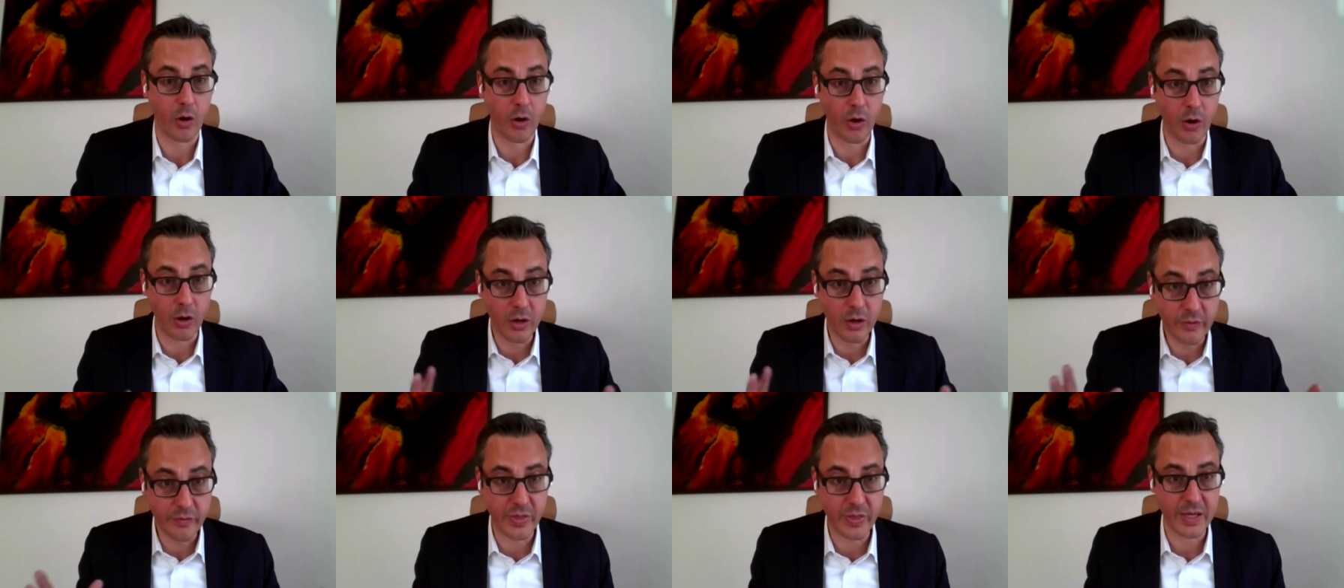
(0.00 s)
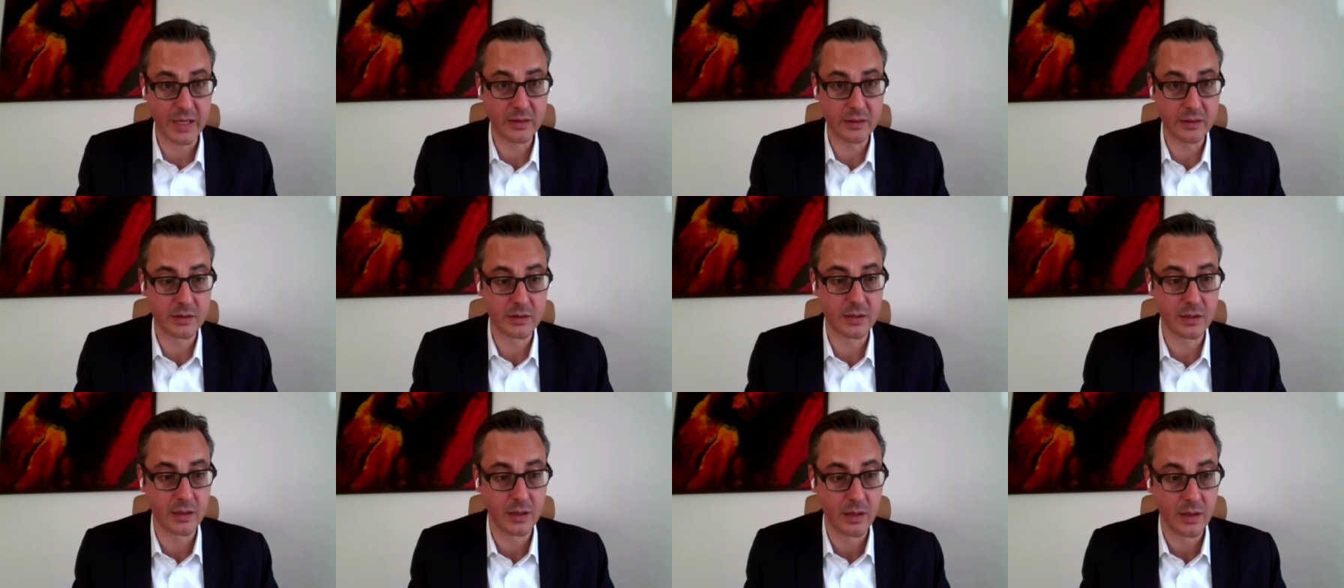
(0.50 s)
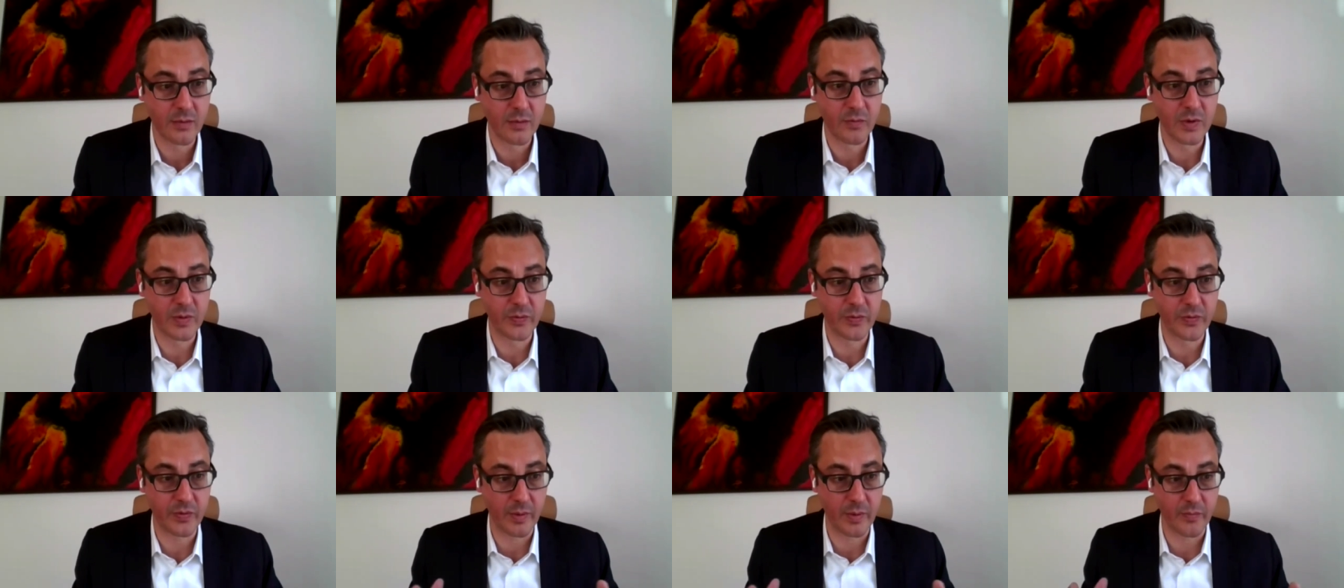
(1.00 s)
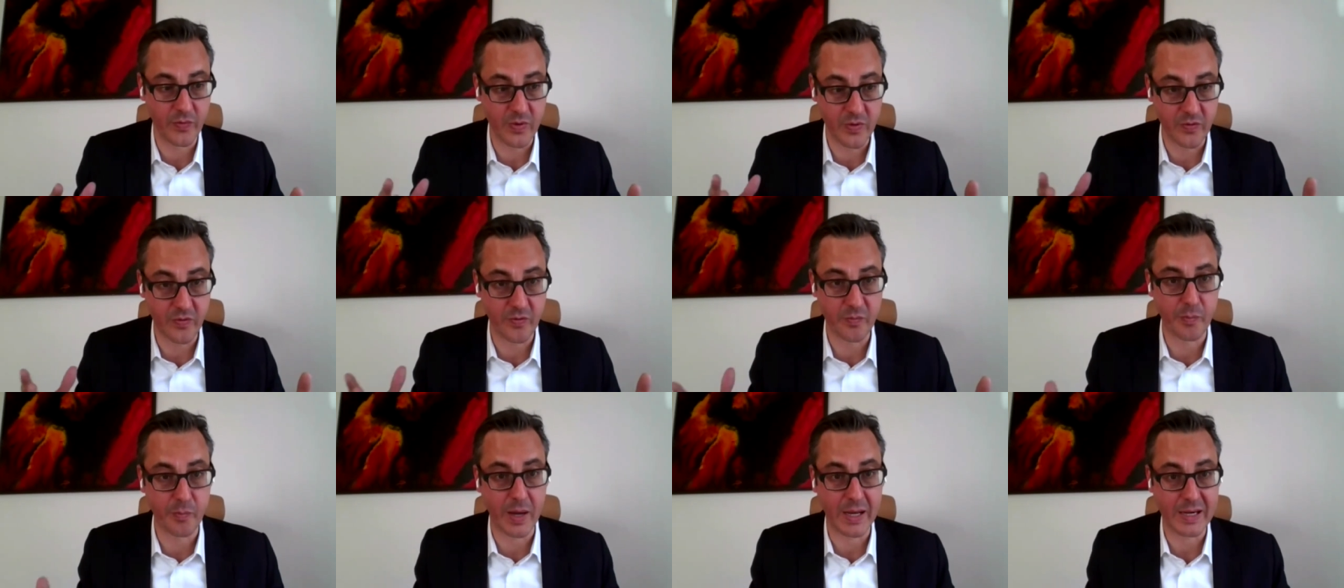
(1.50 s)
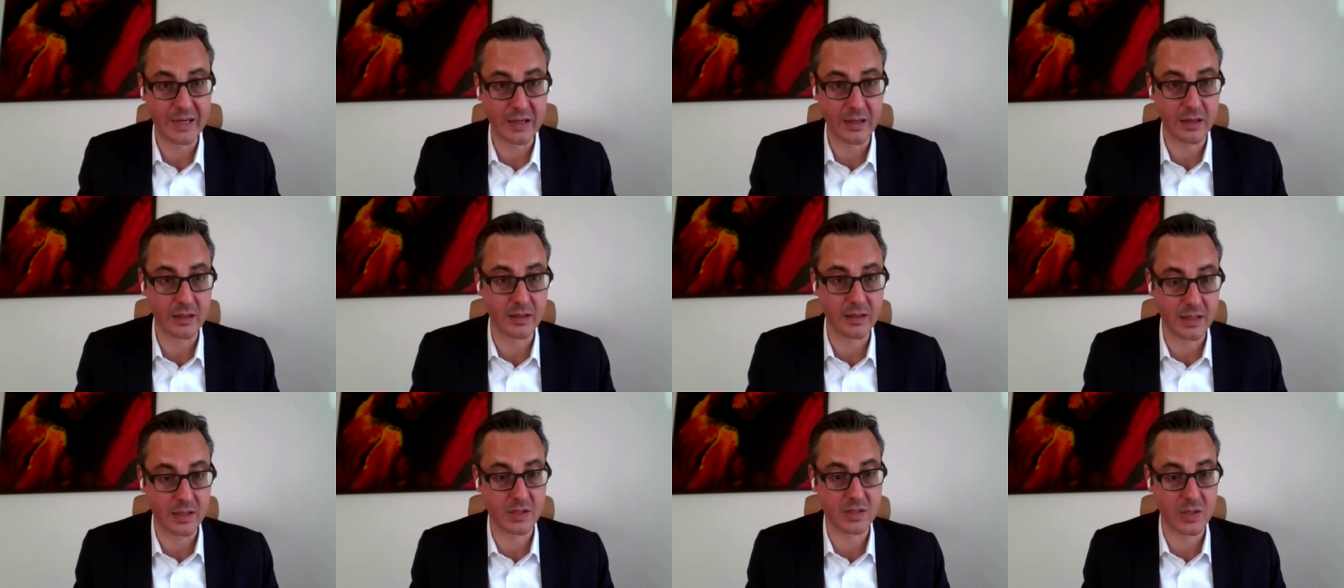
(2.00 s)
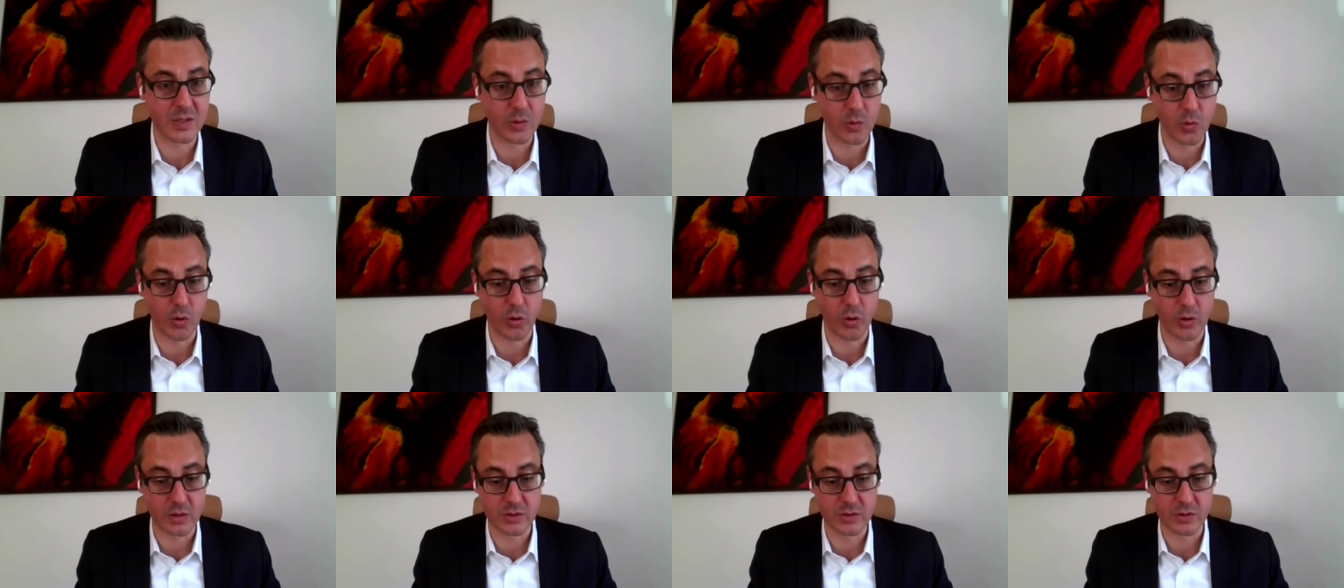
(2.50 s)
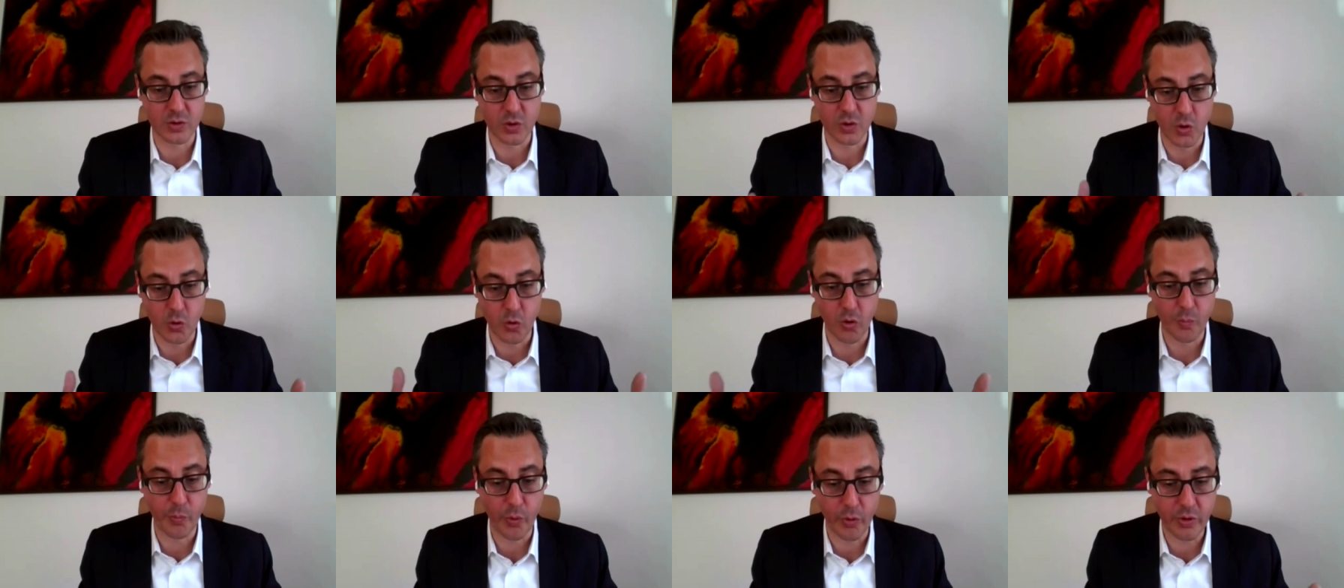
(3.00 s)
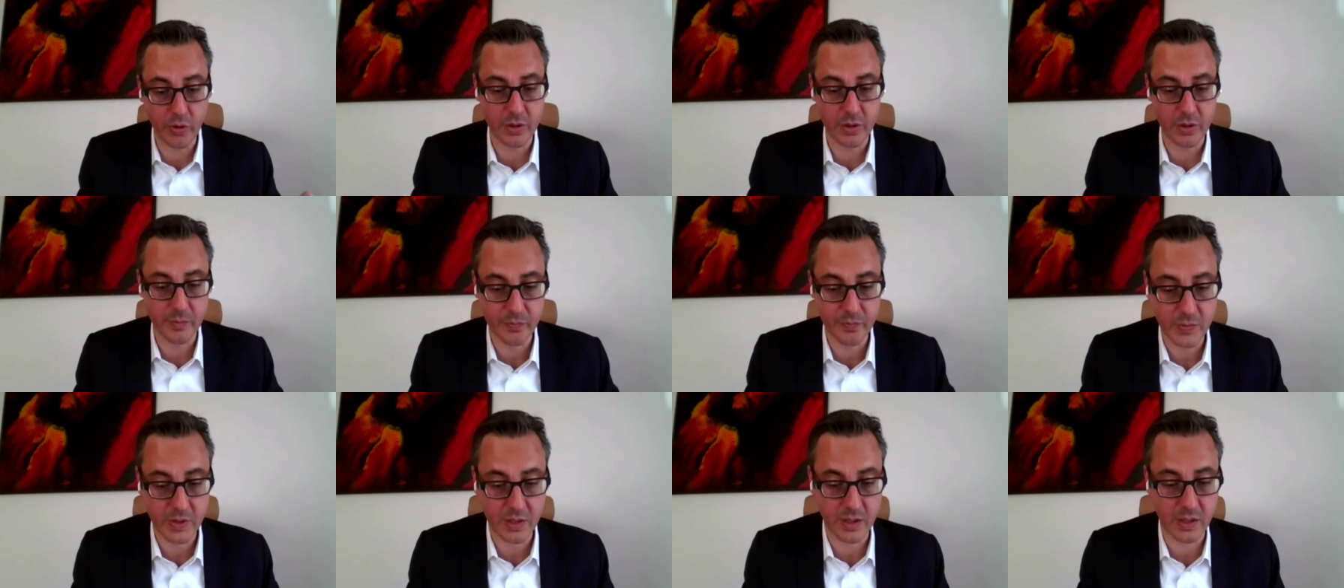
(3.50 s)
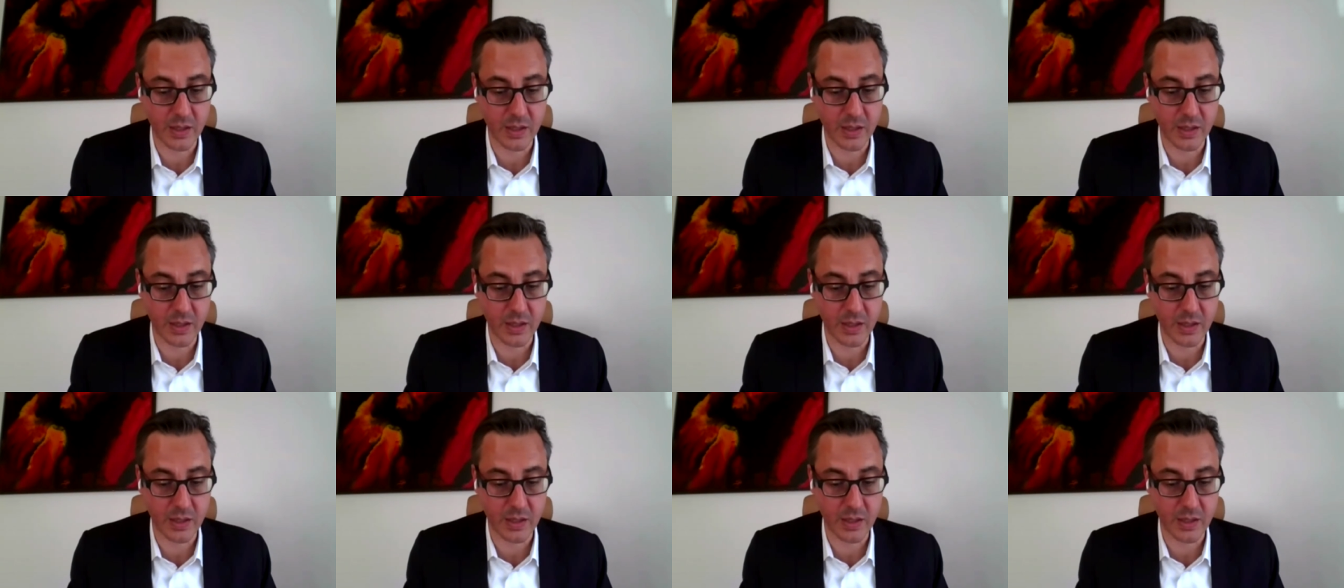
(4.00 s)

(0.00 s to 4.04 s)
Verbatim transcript: All of that we've we've bundled in a so-called cookbook,